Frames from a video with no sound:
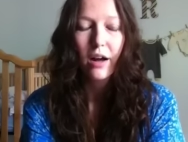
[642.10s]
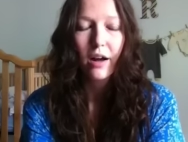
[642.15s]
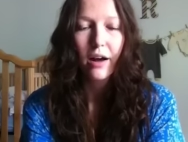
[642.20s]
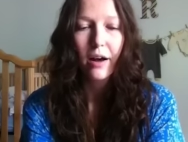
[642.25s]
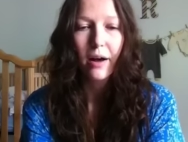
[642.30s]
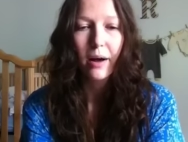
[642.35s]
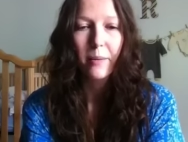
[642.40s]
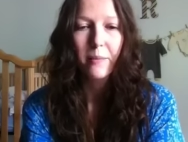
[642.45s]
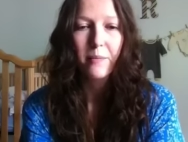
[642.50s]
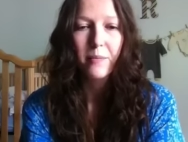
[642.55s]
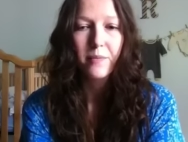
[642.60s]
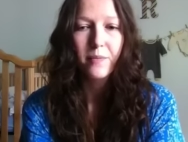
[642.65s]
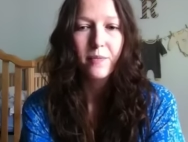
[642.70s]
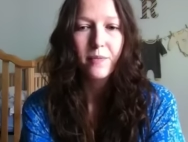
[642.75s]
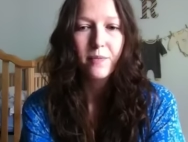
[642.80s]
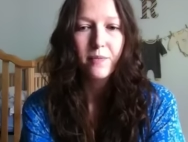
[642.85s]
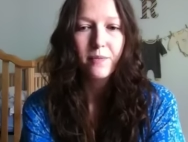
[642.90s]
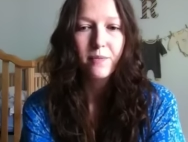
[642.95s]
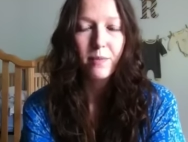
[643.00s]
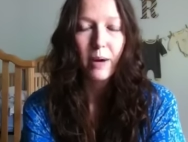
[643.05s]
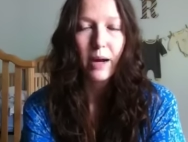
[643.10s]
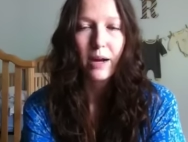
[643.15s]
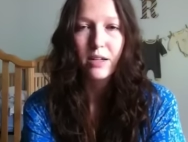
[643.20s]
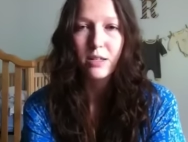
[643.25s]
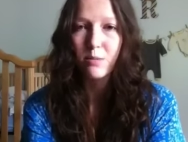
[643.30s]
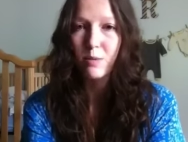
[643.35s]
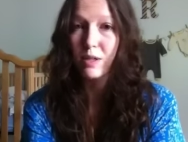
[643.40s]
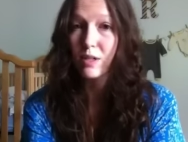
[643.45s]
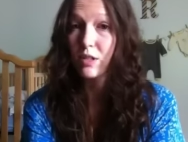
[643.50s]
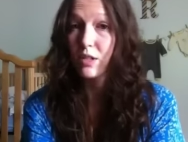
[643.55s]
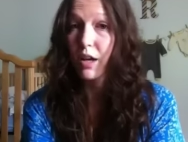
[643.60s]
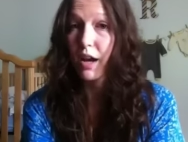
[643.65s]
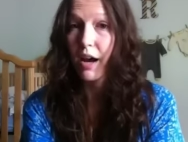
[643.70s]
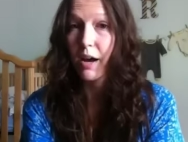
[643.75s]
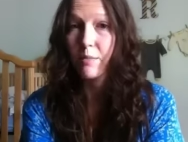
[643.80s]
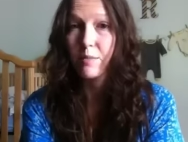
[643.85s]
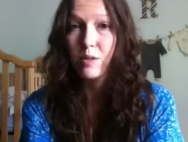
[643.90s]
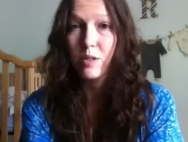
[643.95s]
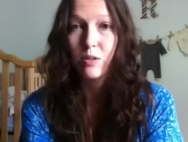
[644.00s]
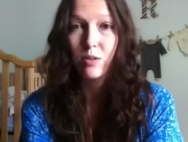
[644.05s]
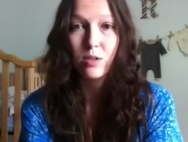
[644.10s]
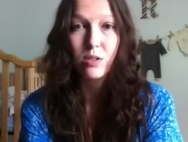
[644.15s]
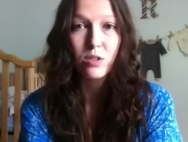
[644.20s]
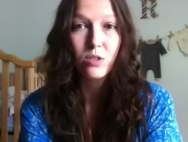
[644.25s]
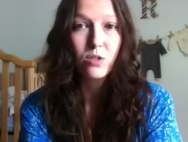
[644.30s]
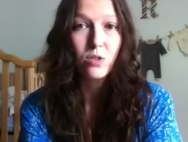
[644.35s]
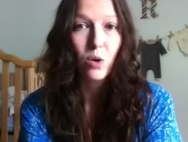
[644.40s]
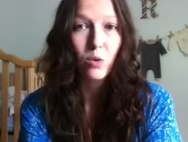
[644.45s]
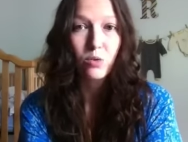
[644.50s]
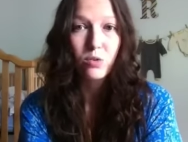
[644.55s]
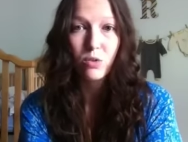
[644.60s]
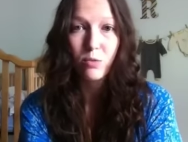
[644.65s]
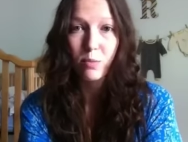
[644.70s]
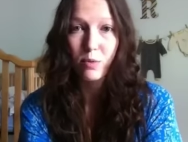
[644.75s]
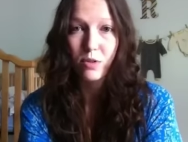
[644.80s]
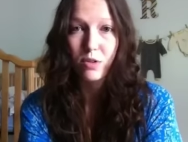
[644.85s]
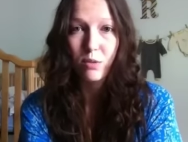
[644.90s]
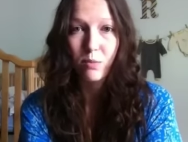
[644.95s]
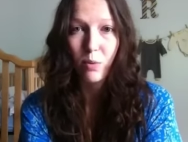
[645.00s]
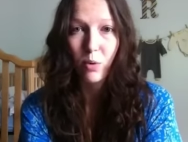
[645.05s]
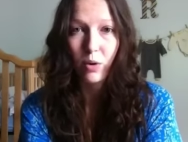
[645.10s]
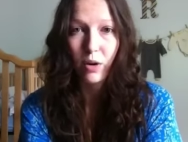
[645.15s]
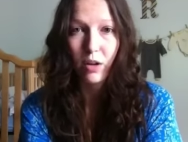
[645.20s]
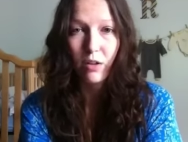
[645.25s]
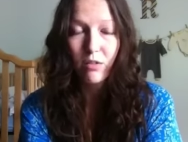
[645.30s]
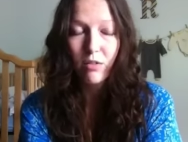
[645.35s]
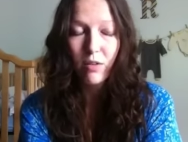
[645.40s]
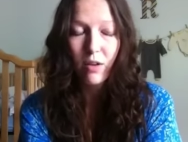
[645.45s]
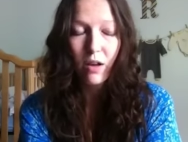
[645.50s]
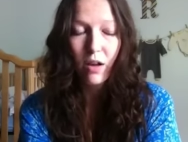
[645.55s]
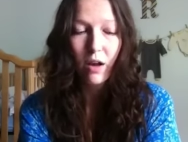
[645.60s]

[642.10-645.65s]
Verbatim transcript: Um, my husband is absolutely so super supportive.